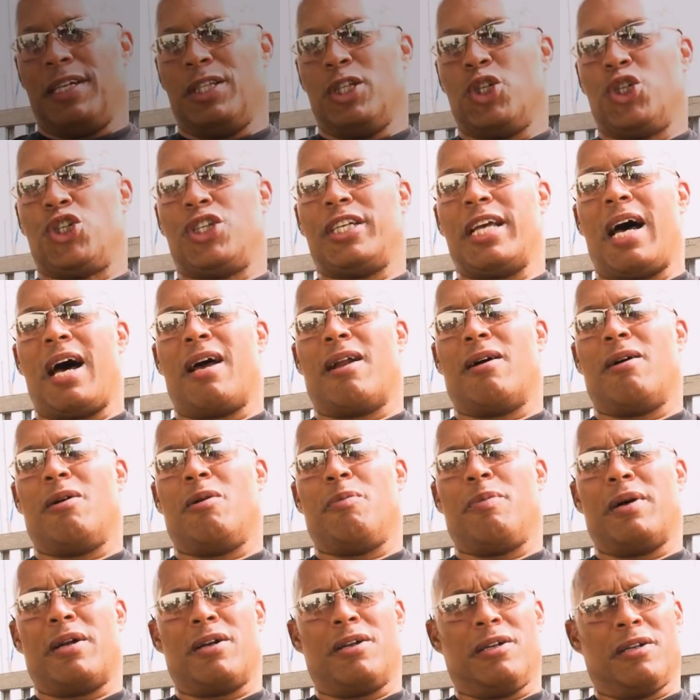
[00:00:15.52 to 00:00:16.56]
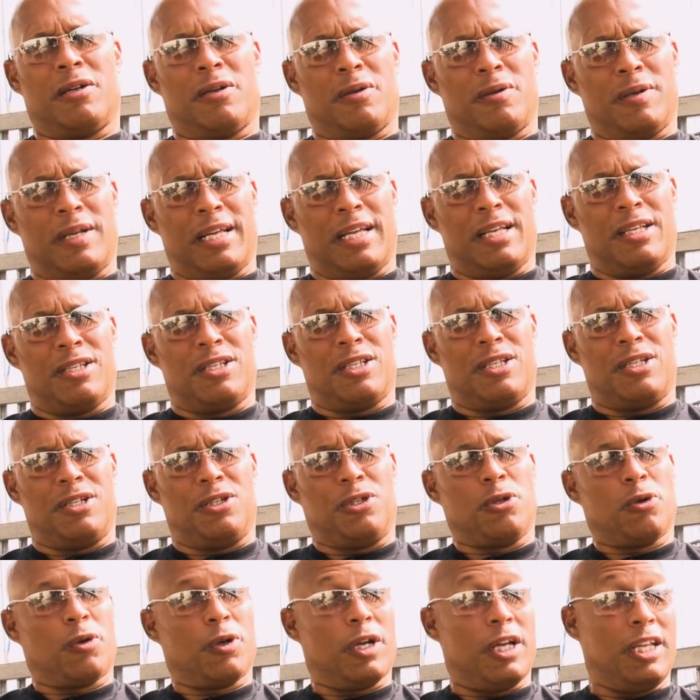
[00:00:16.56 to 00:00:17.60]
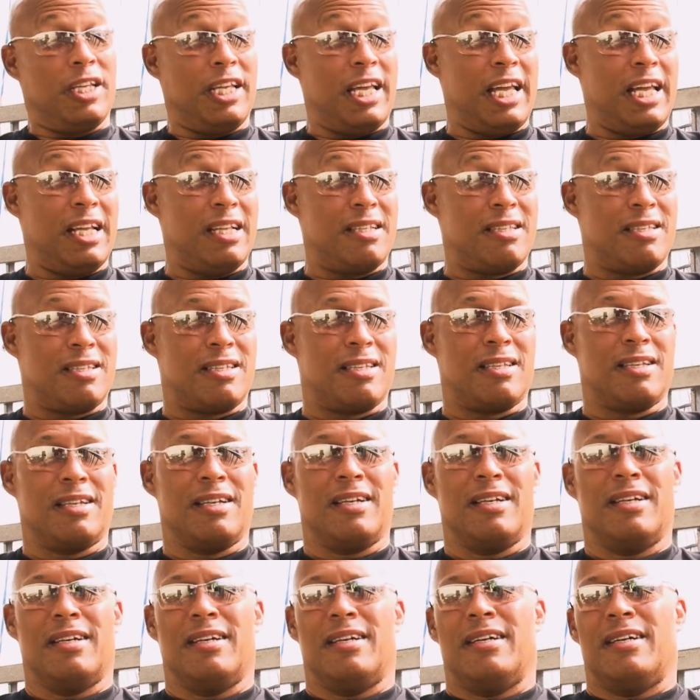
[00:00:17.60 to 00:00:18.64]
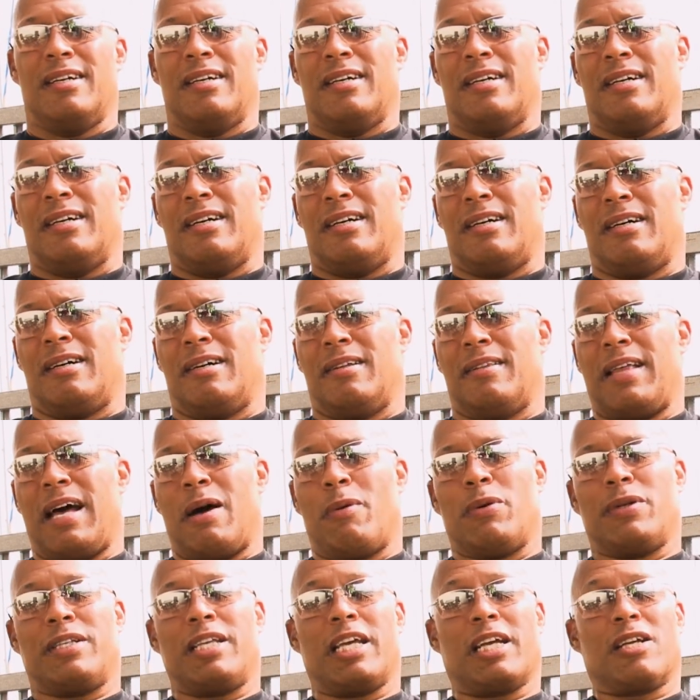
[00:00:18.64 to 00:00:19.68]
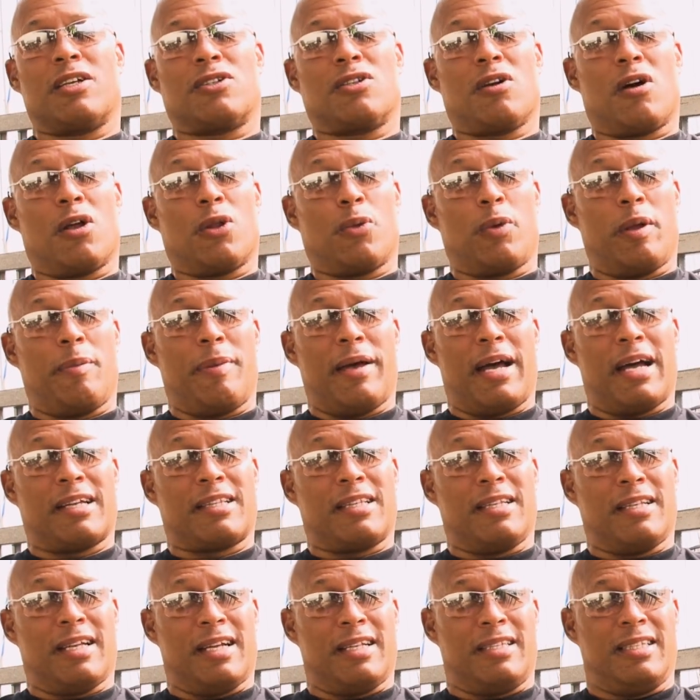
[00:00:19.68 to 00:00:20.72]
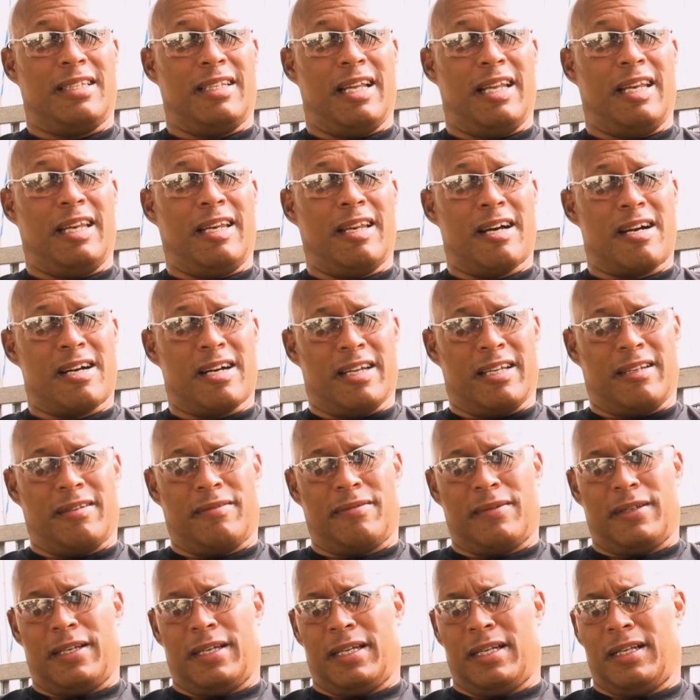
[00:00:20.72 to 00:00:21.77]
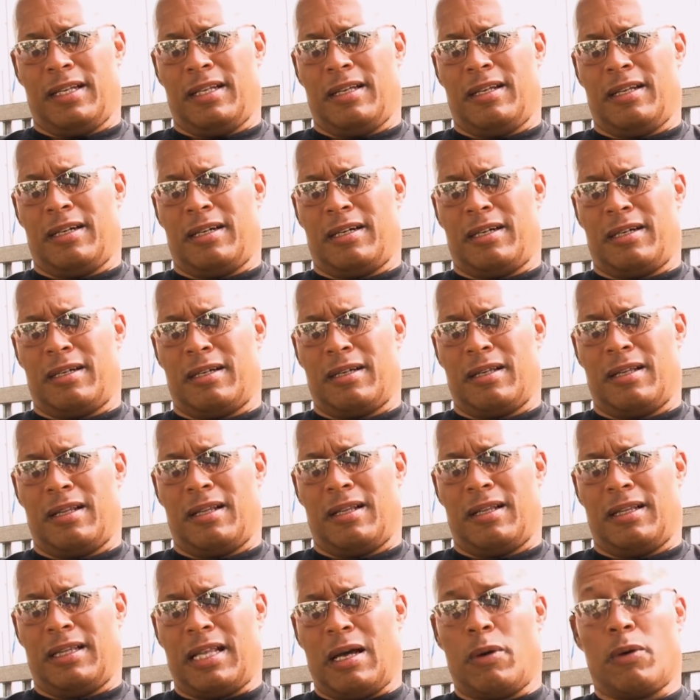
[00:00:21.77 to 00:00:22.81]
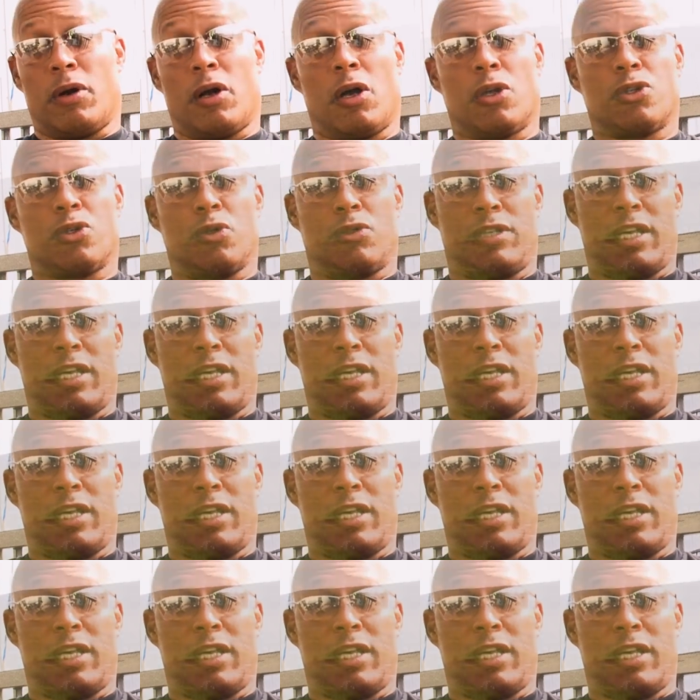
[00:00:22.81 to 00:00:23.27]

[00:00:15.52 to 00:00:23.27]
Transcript: in the shadow, better known as Dorian Yates, that would take us all the way back to 1989. And that would also